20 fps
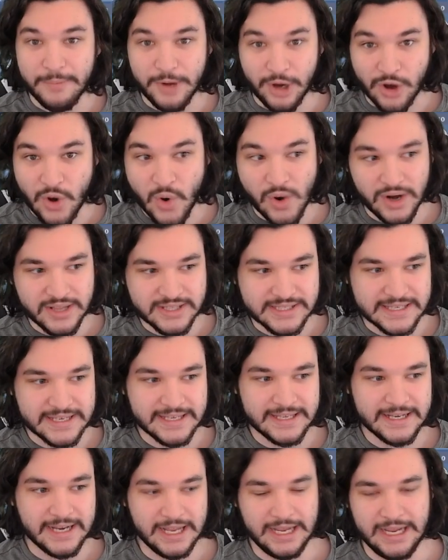your coins
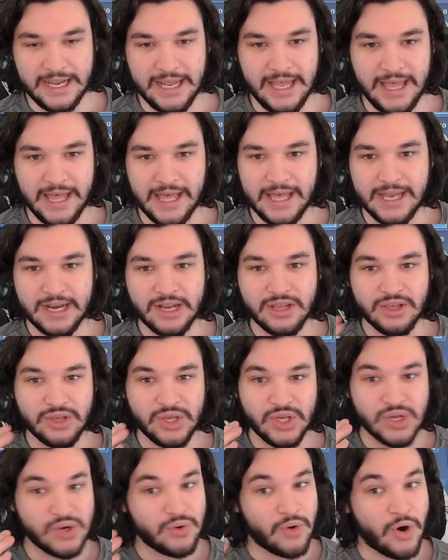in and
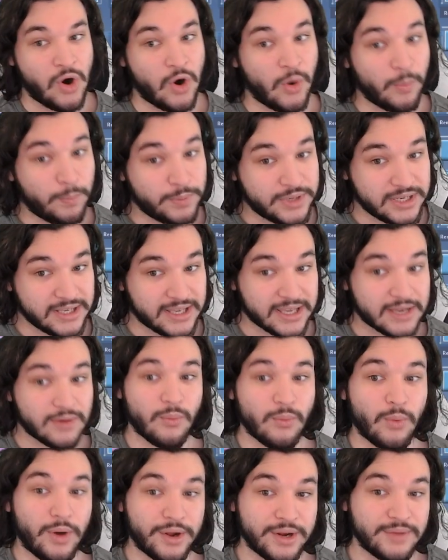you hope to
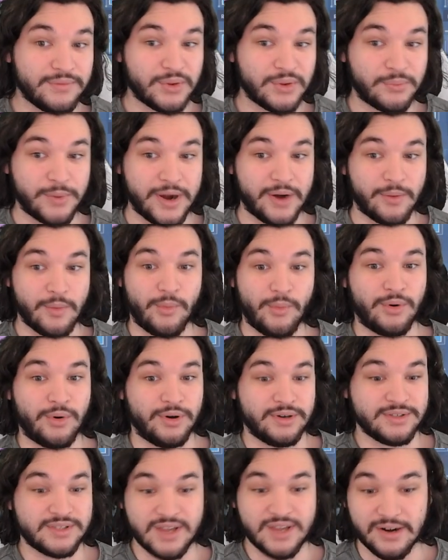get one of the rare
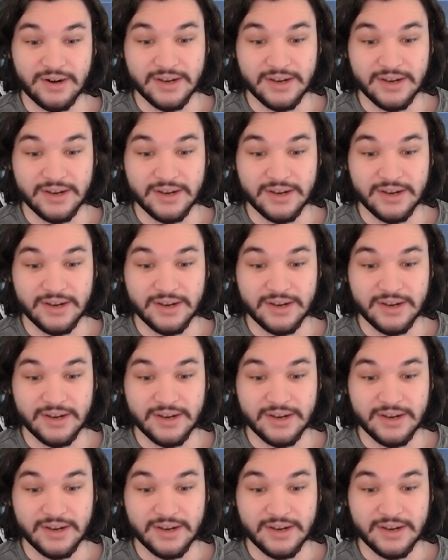rewards. There